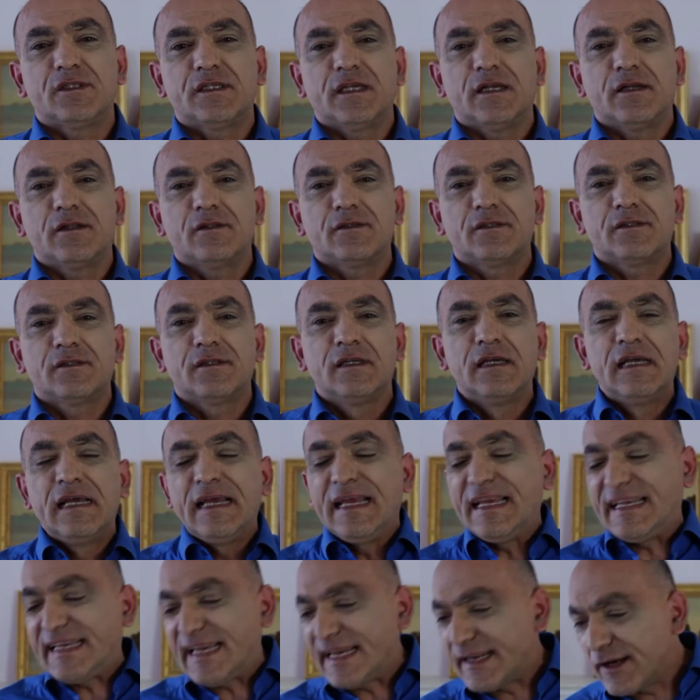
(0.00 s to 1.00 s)
cells.
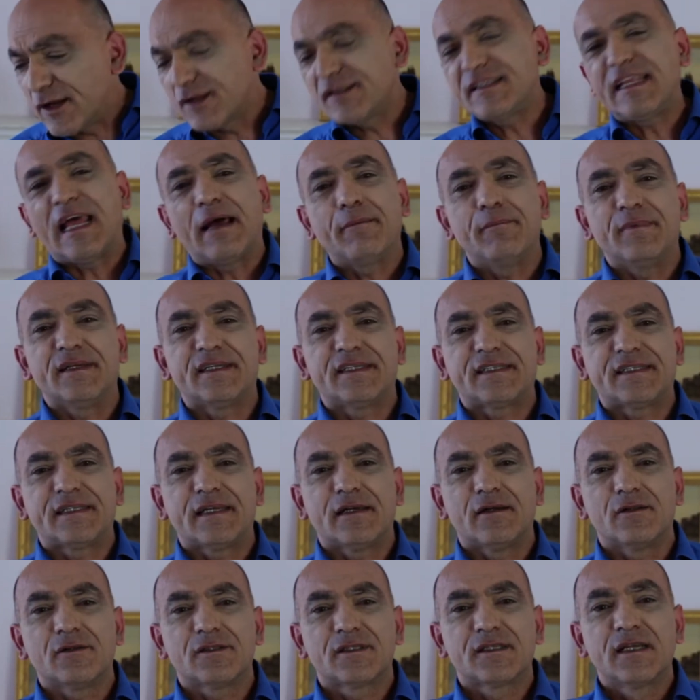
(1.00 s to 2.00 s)
It cannot damage
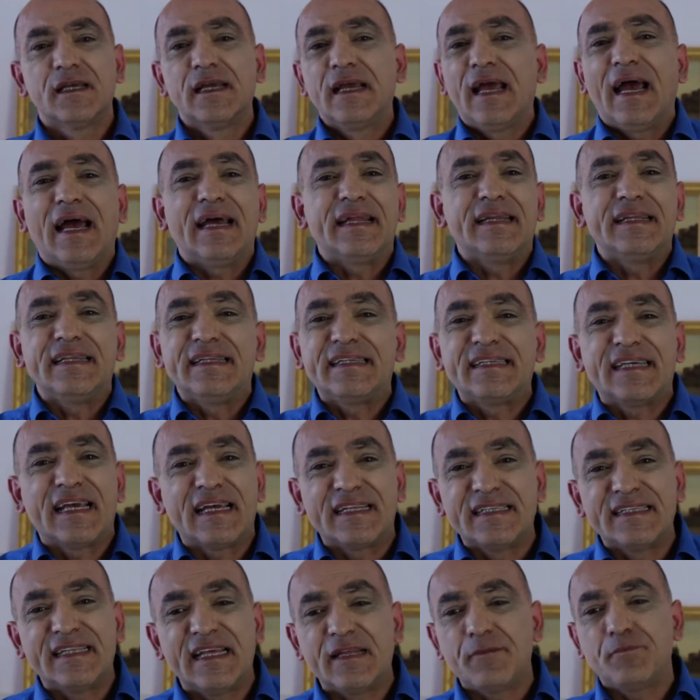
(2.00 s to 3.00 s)
cells, and it
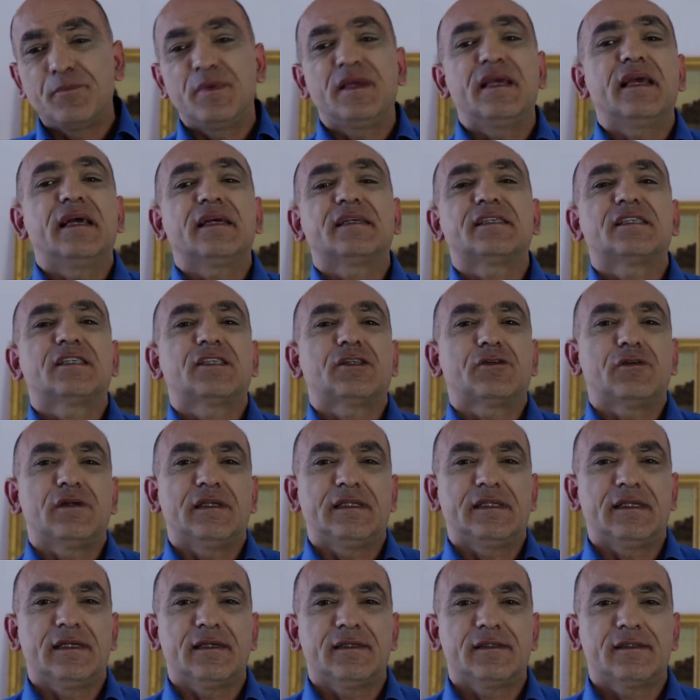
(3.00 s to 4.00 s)
can then be
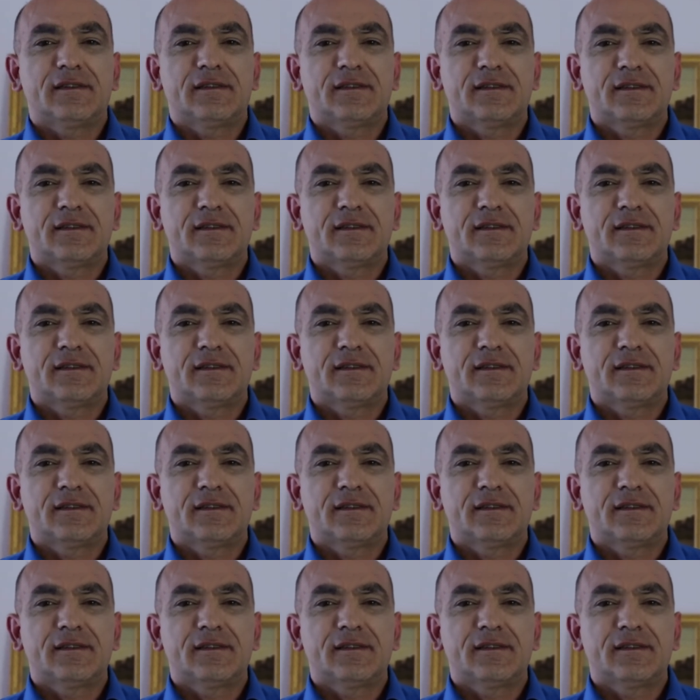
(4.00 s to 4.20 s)
excreted.